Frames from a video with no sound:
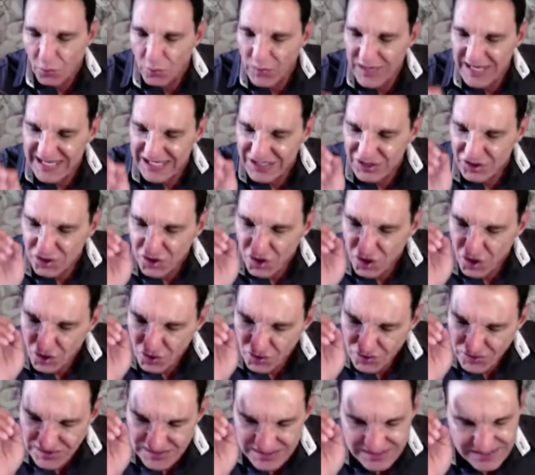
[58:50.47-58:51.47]
we
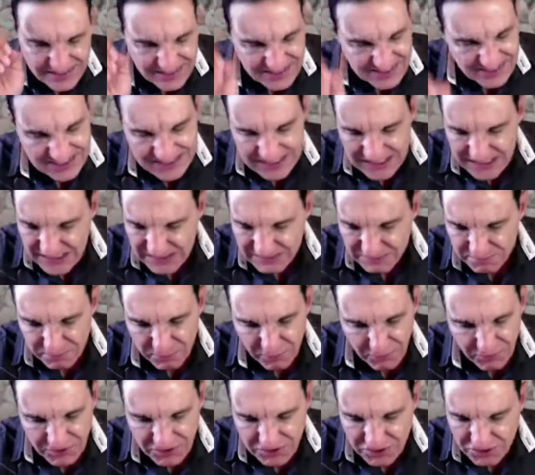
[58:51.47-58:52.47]
curse these
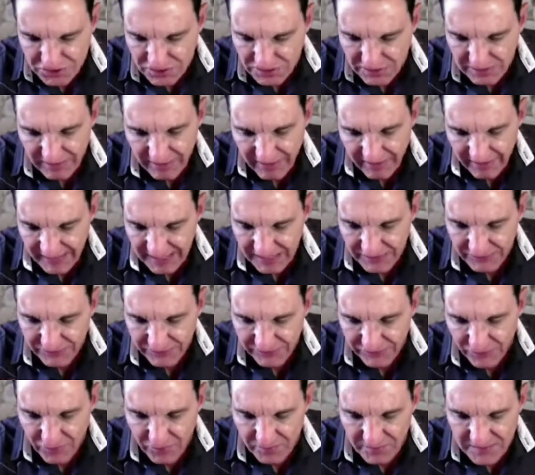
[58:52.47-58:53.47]
spiritual
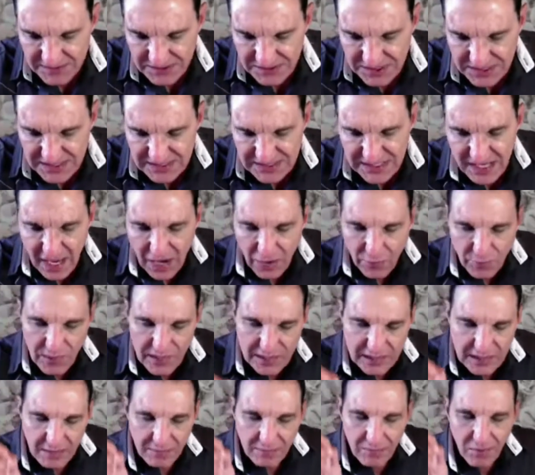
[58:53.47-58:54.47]
infirmities.
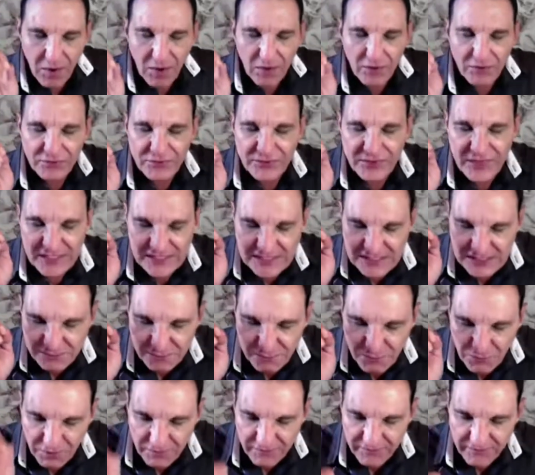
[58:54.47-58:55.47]
We command that
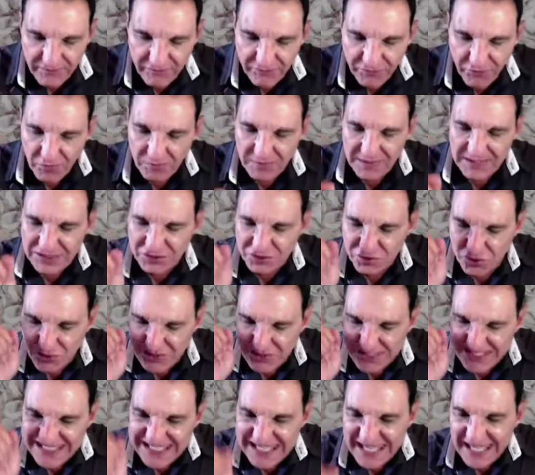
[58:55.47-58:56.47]
spirit of infirmity
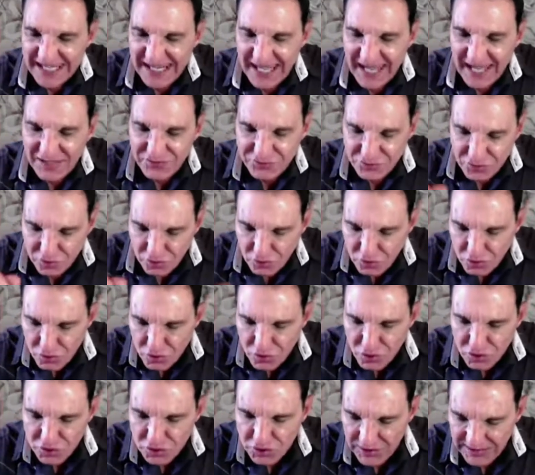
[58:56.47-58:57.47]
to get out, to
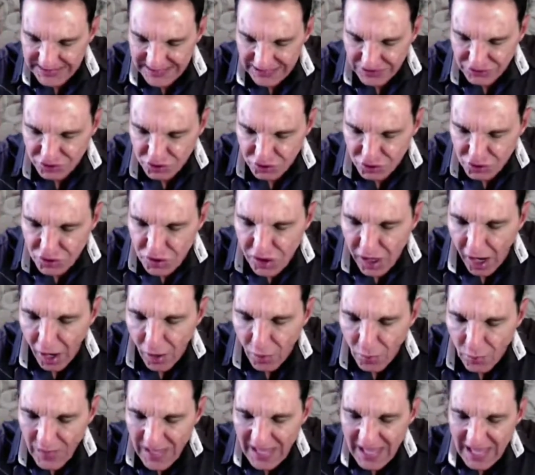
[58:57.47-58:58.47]
loose you and let you
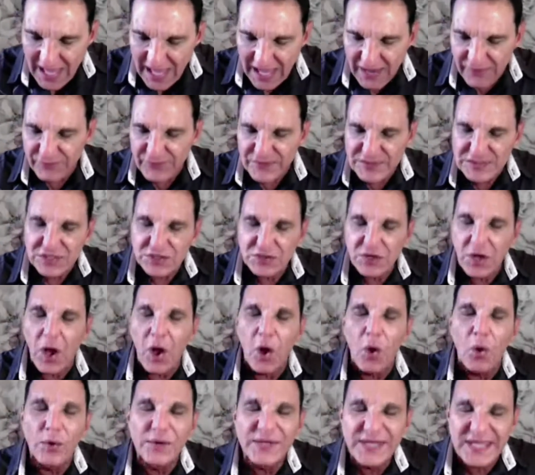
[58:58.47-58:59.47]
go. If it's an
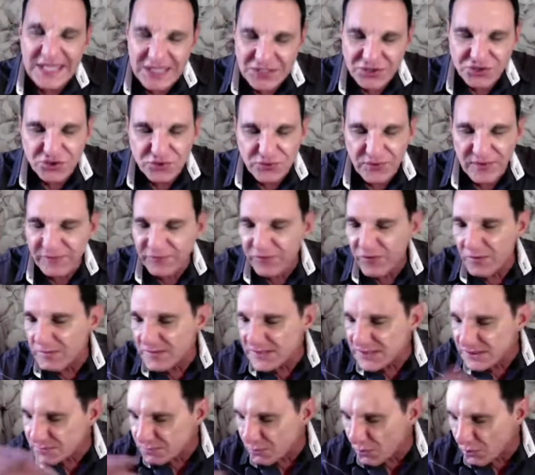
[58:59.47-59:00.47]
old injury from
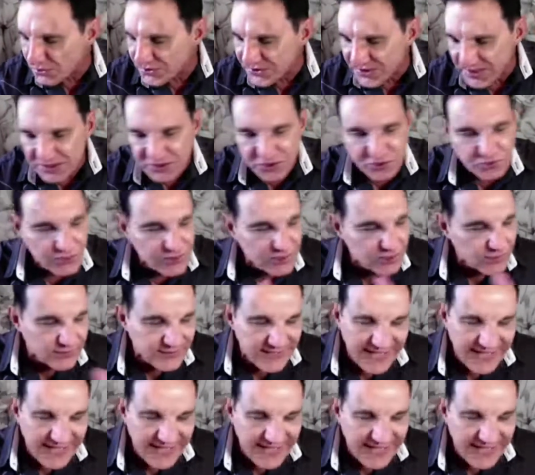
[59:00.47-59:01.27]
a sports injury